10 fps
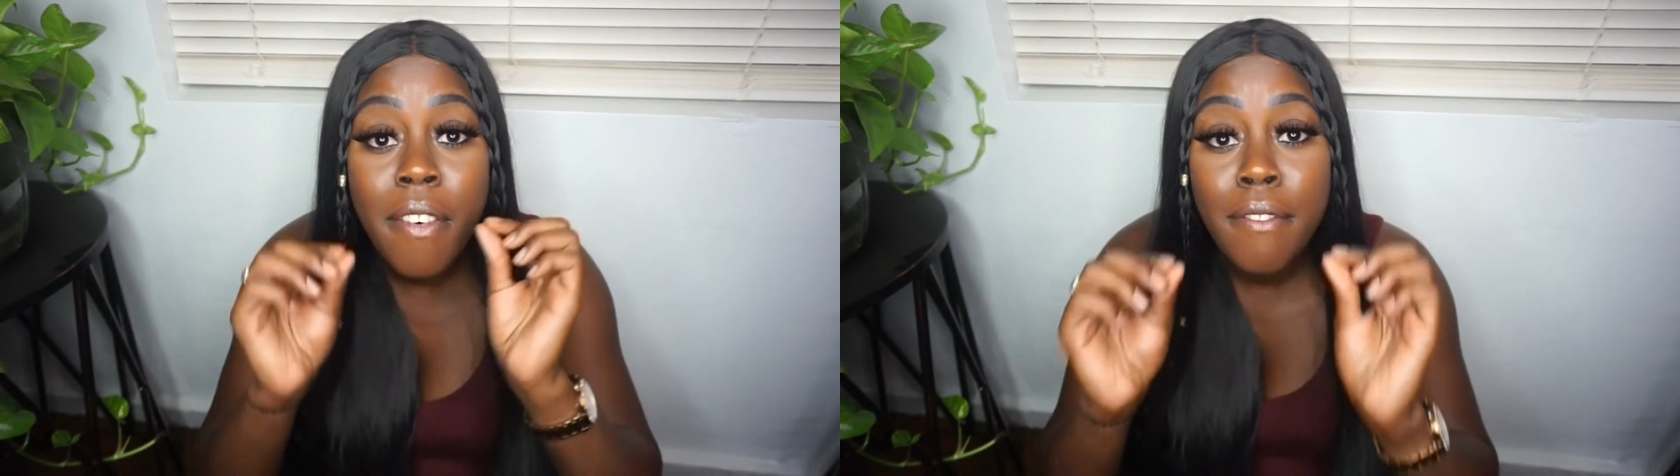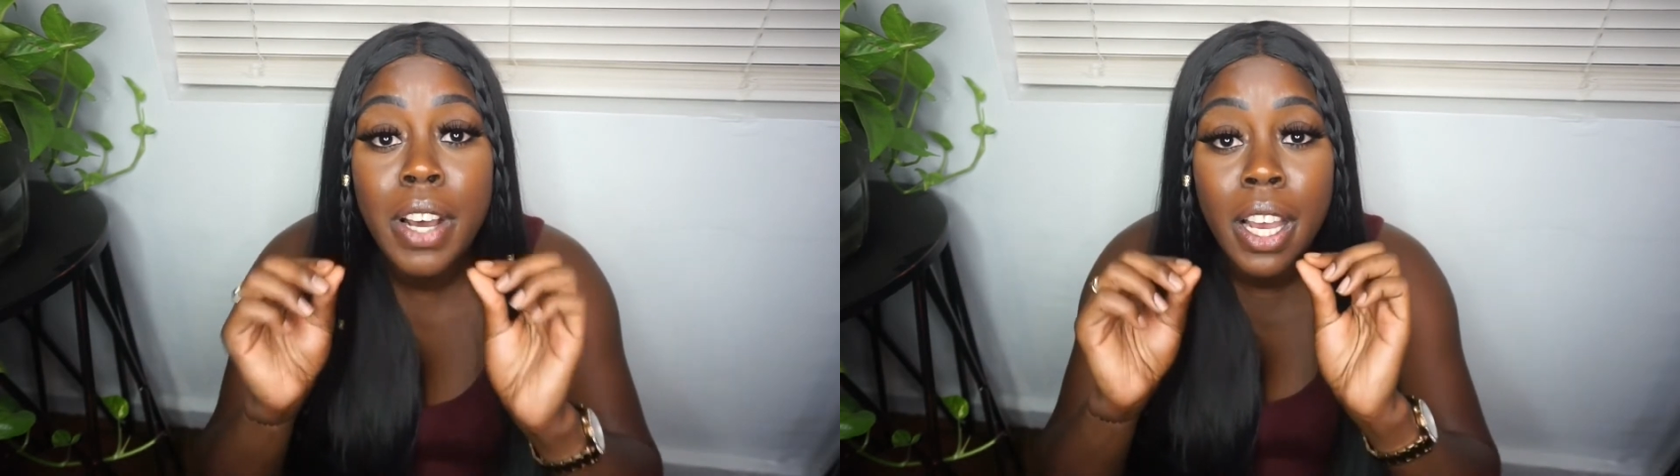
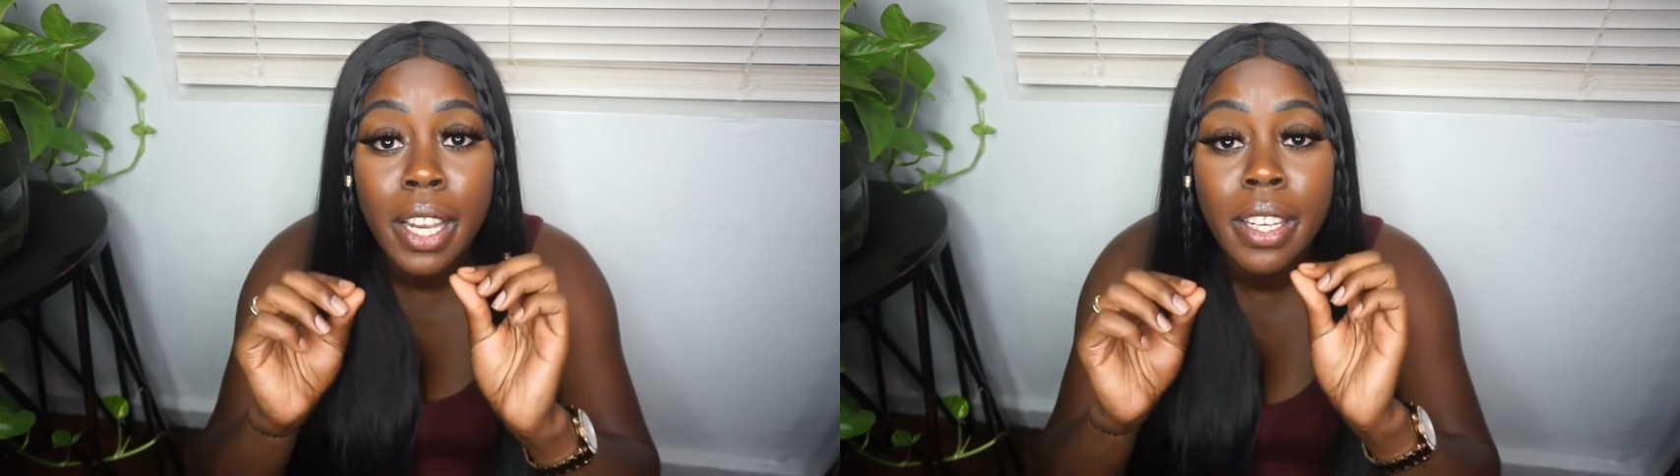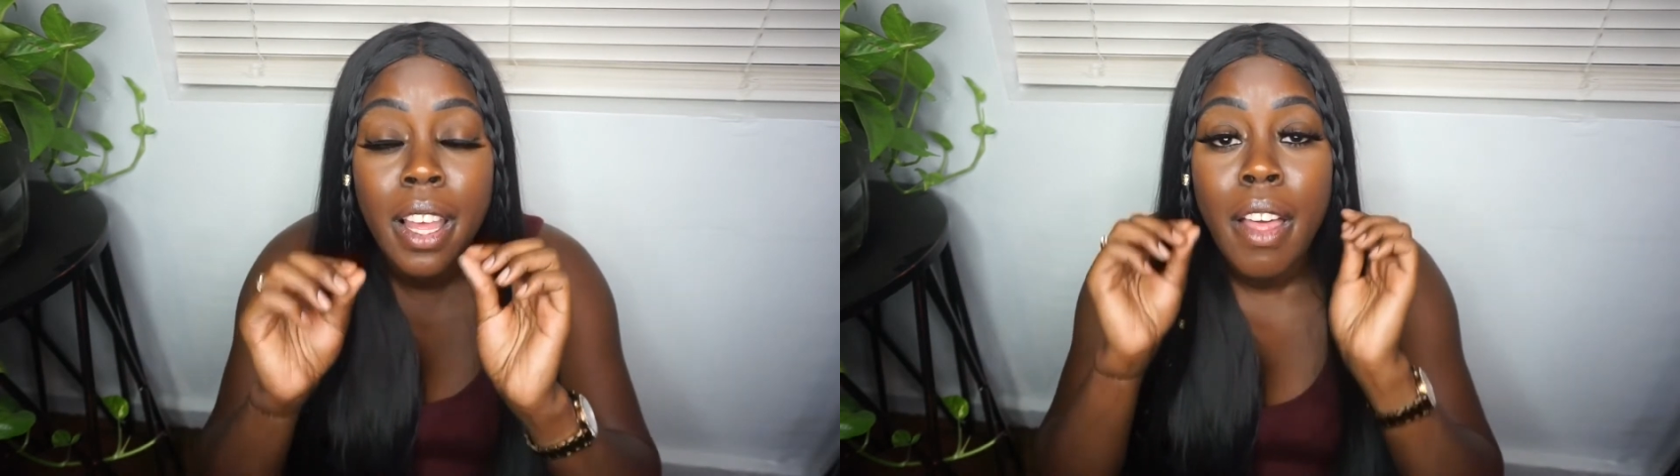
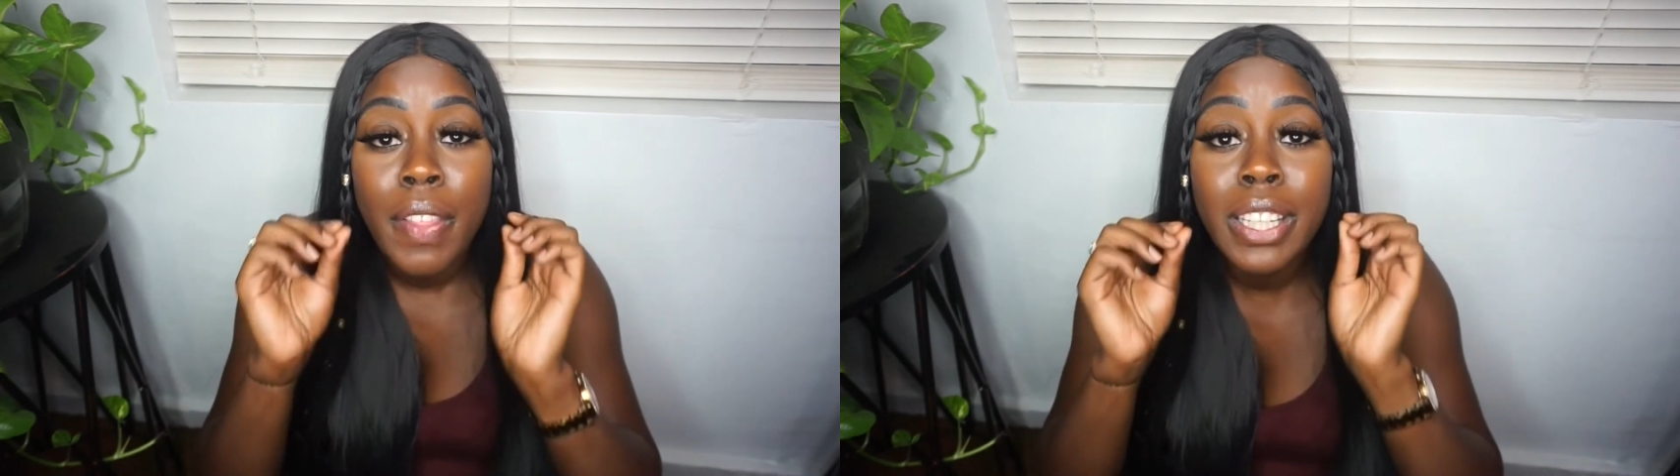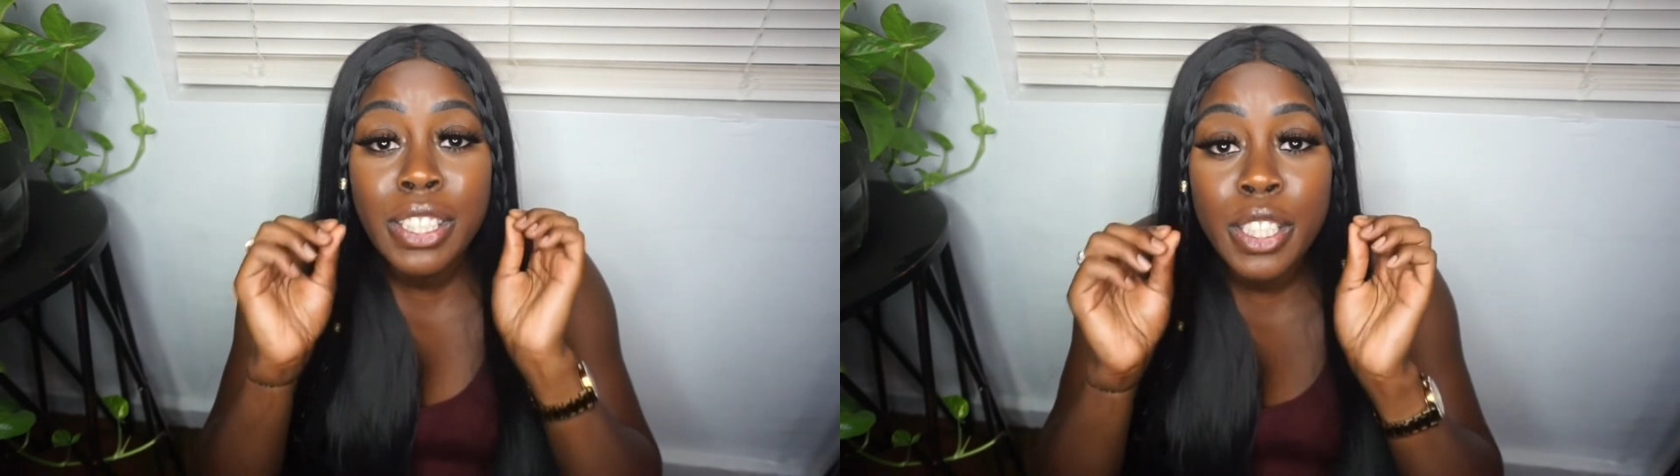fun.
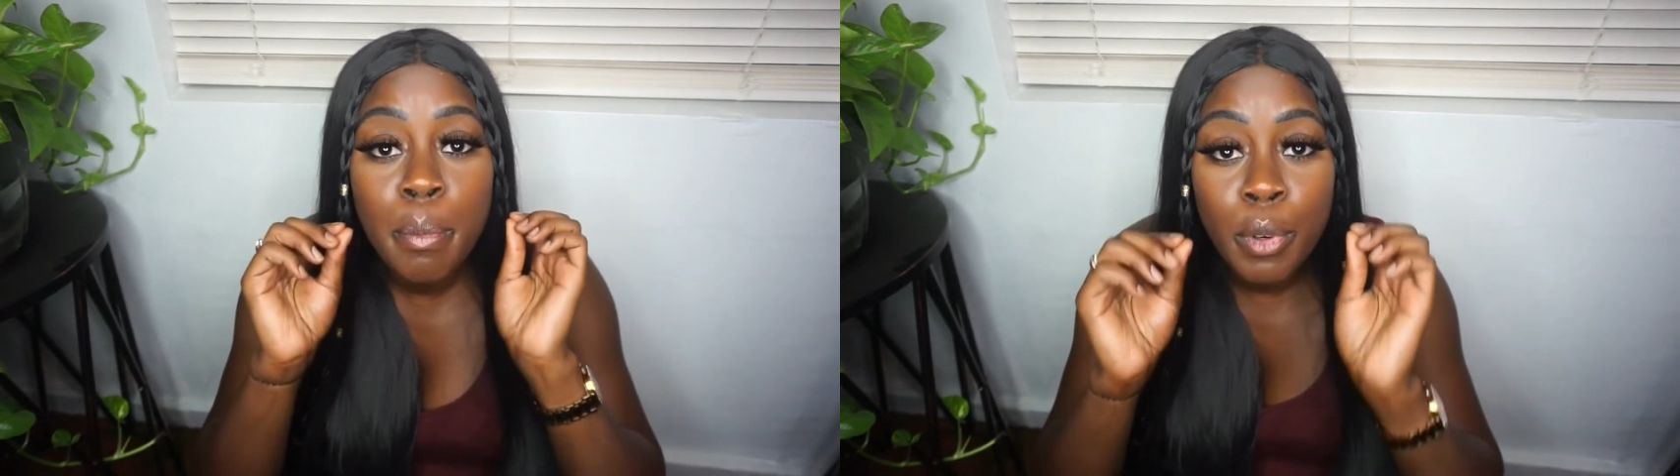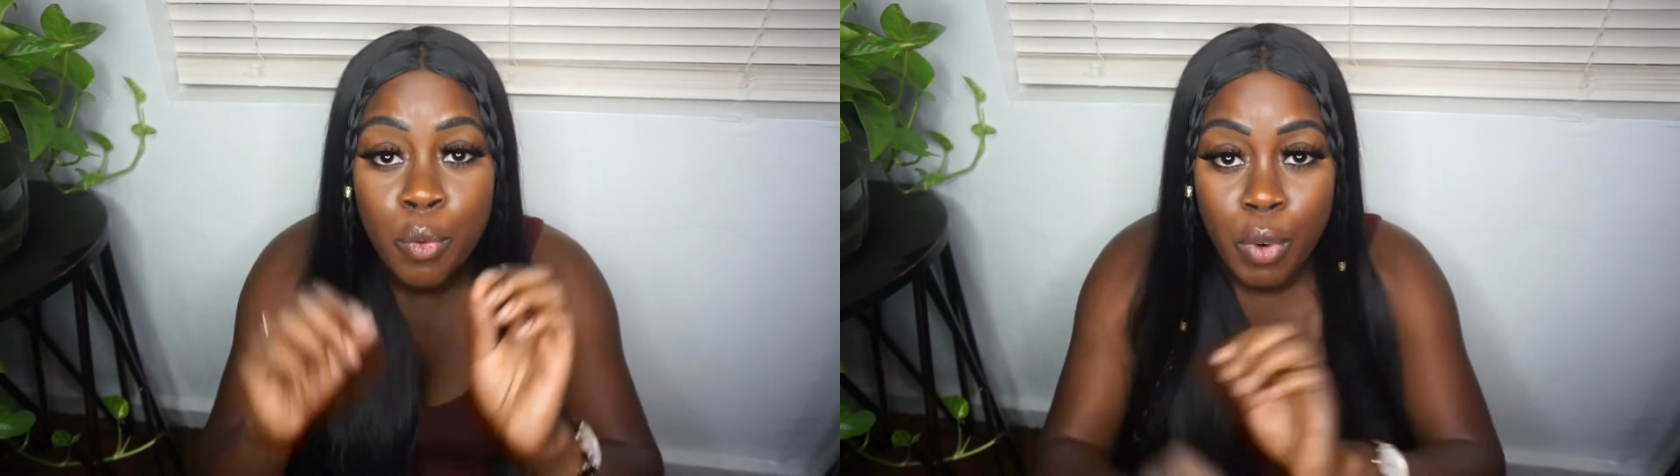That's
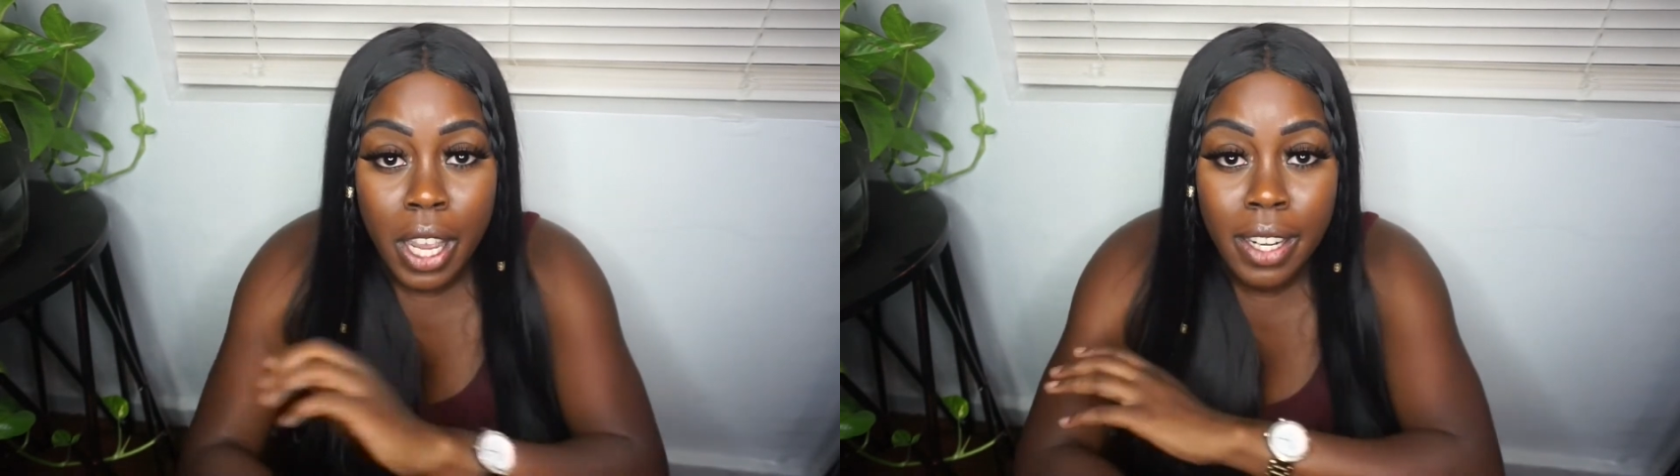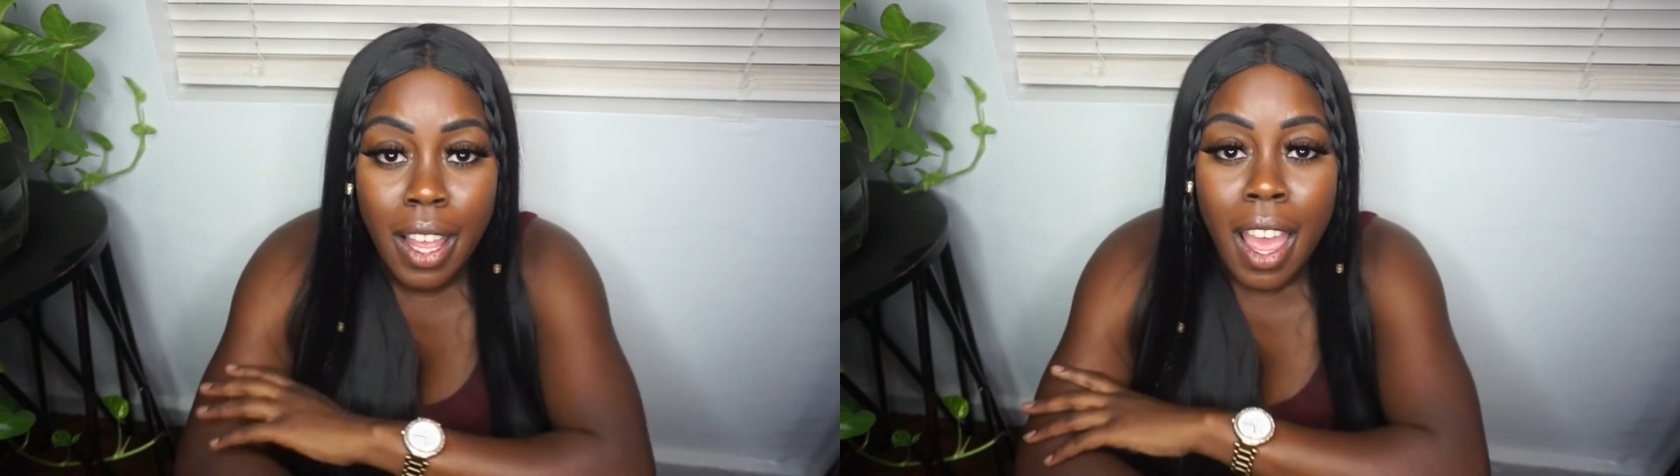number one.